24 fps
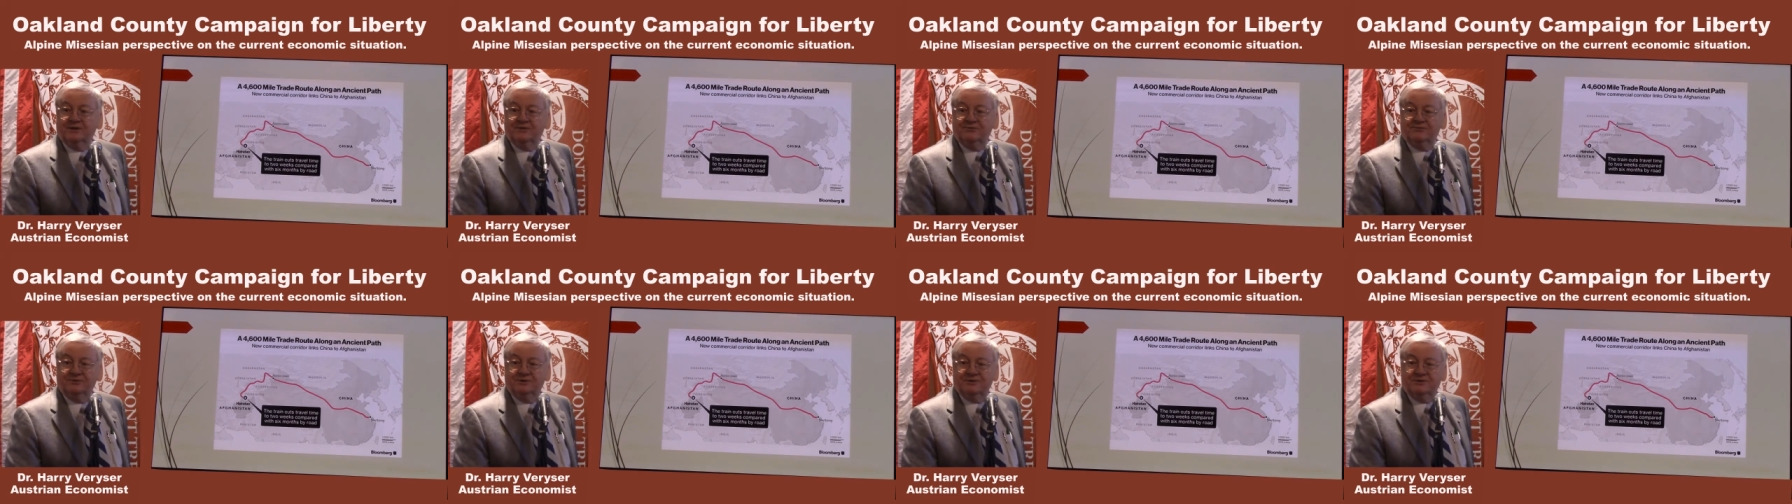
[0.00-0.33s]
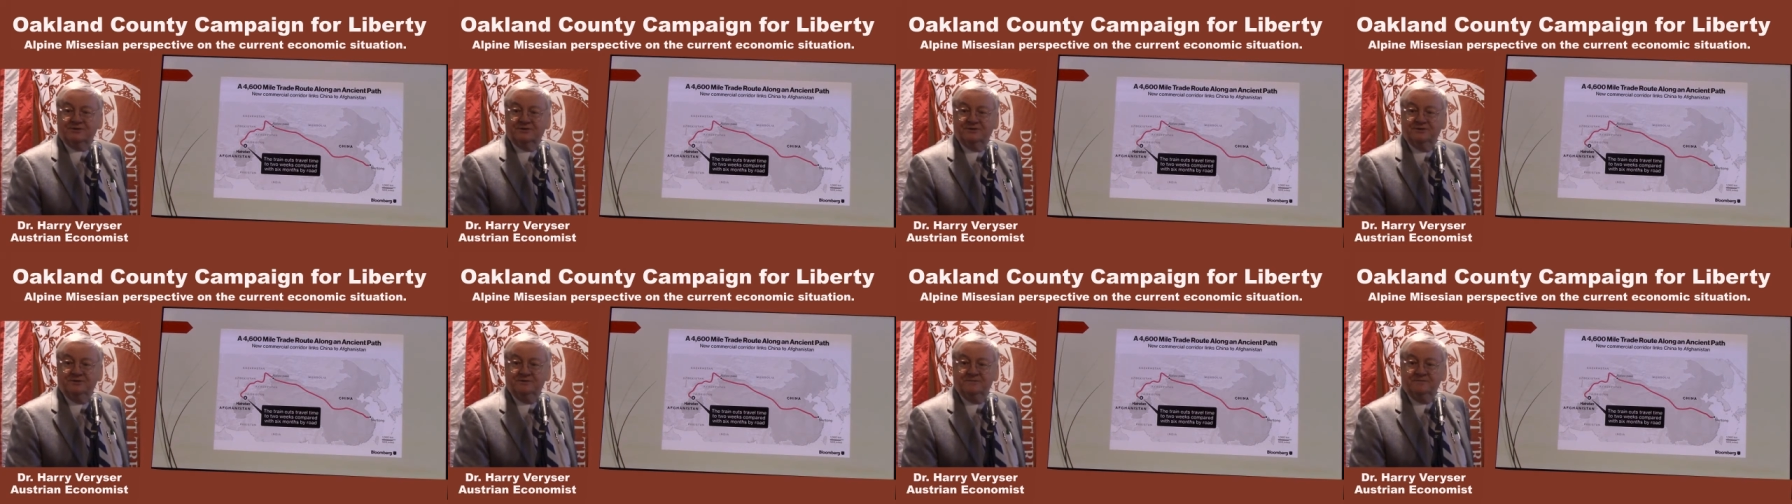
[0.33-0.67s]

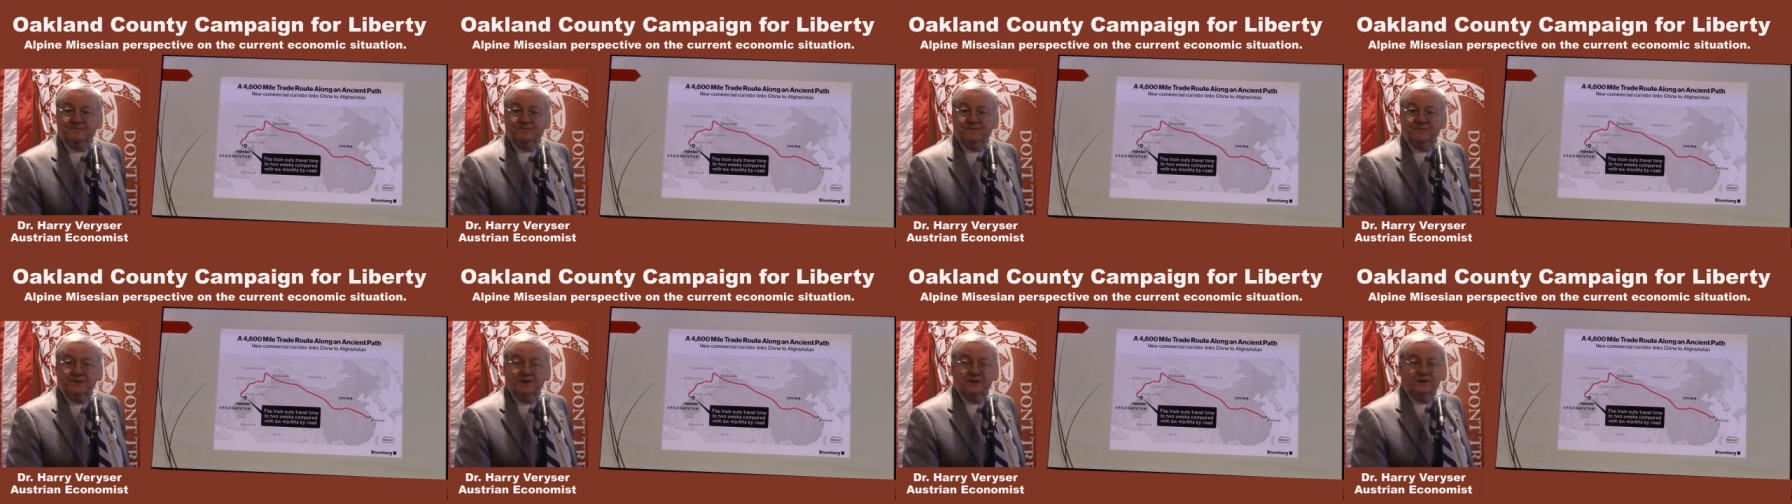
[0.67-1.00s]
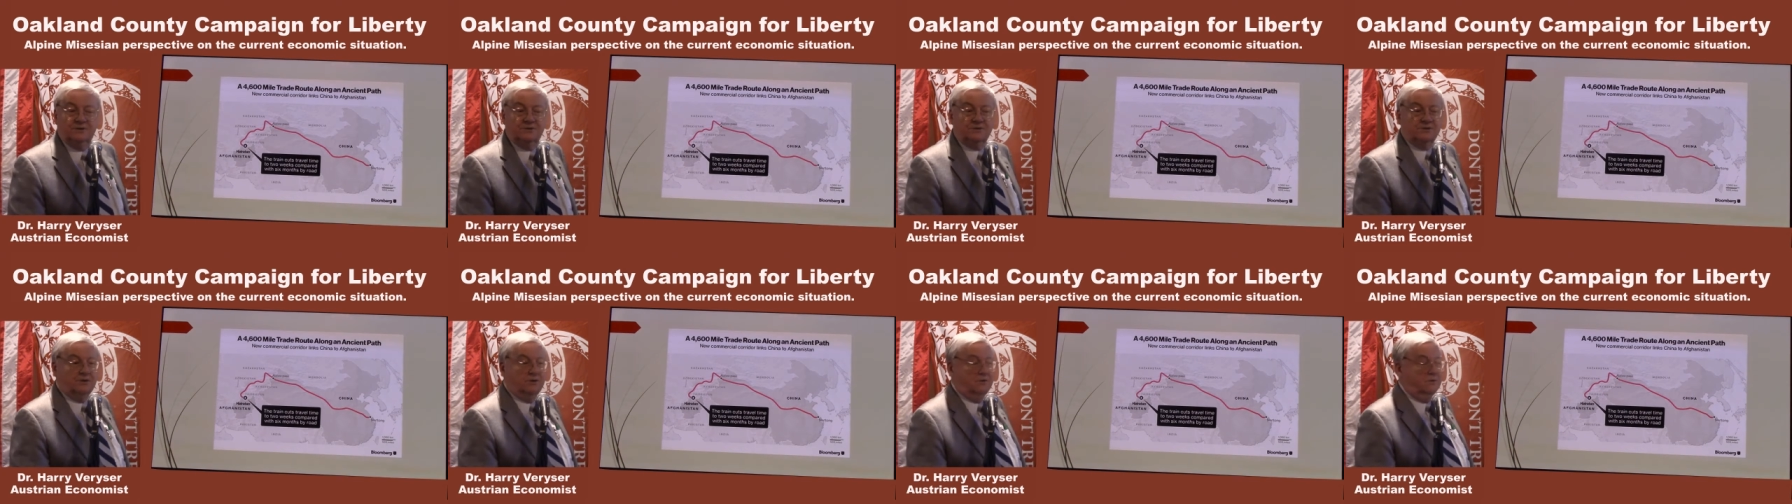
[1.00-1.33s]
interest.
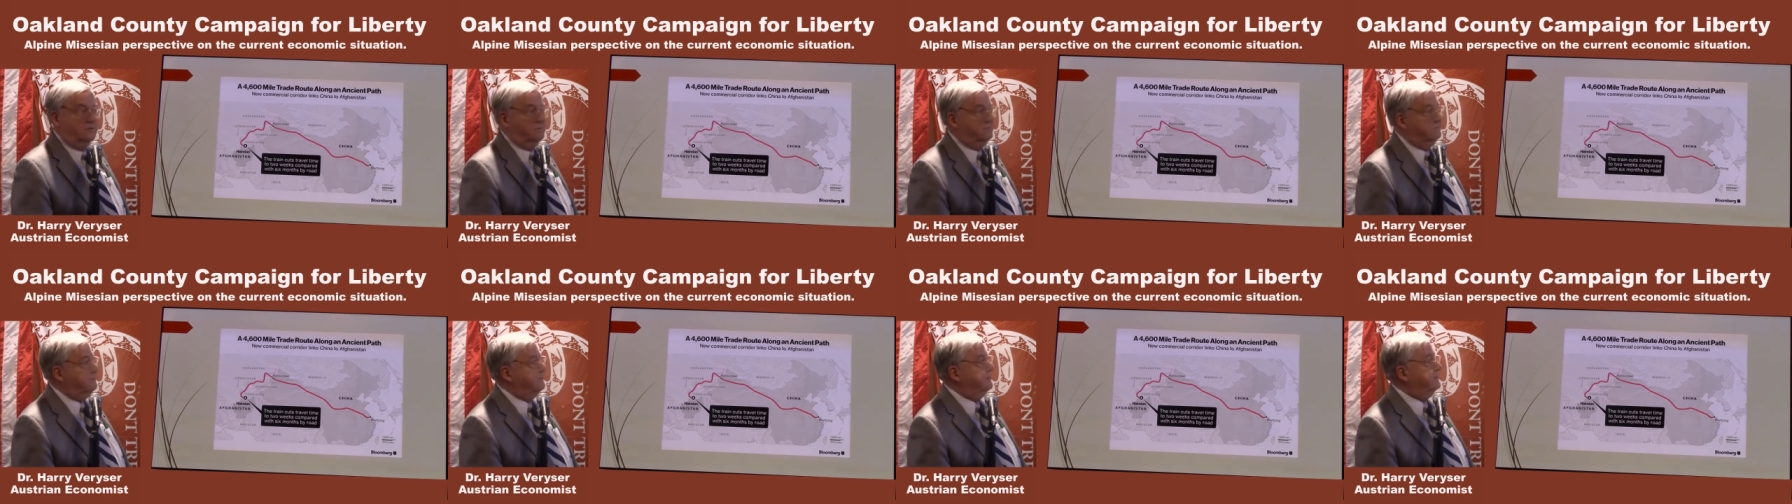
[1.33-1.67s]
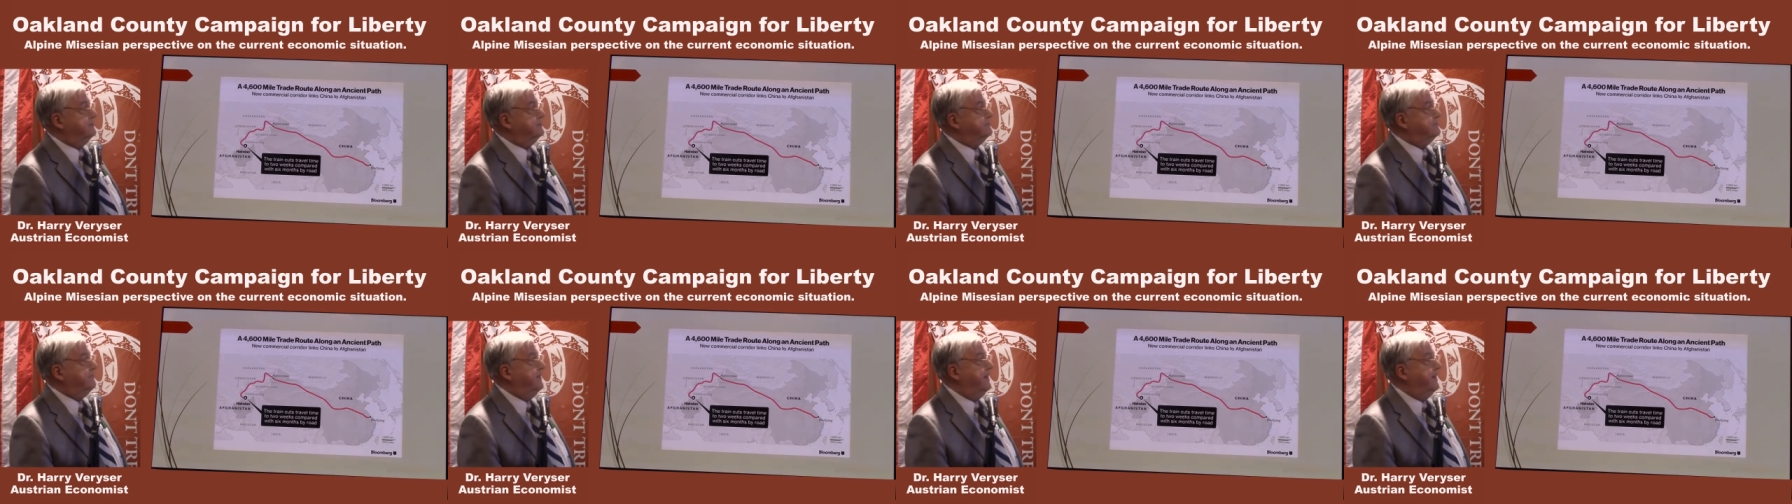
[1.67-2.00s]
So it
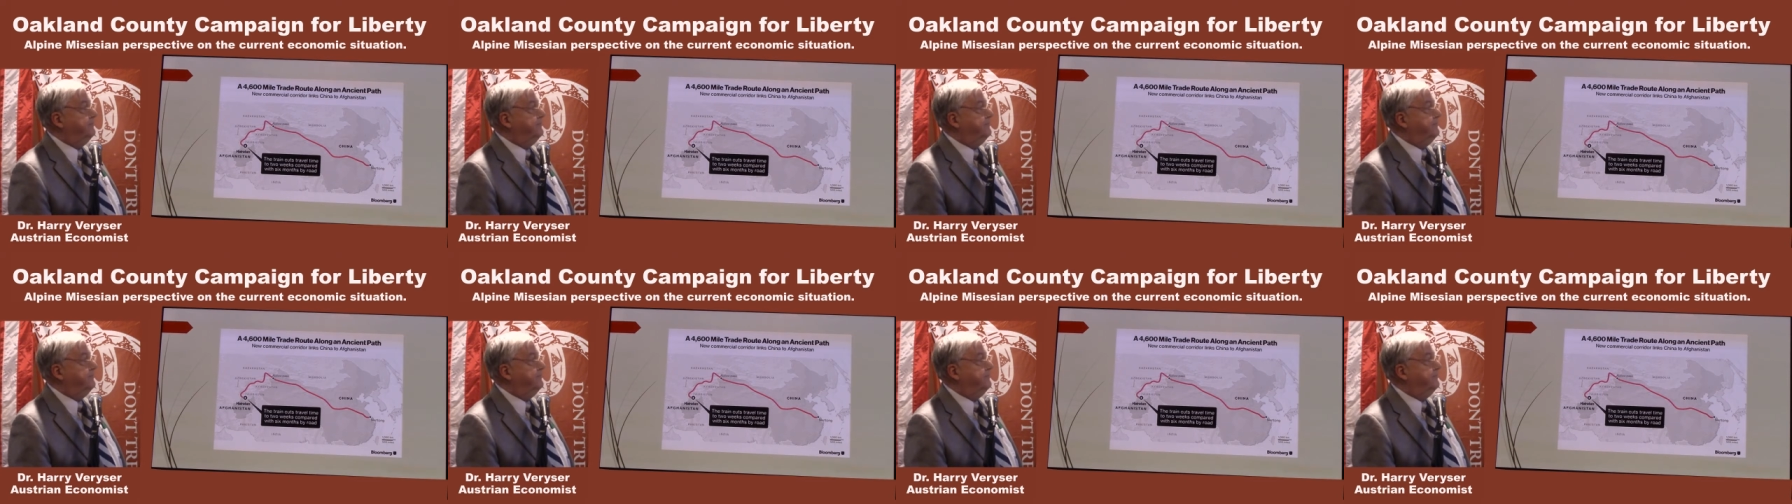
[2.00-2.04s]
is my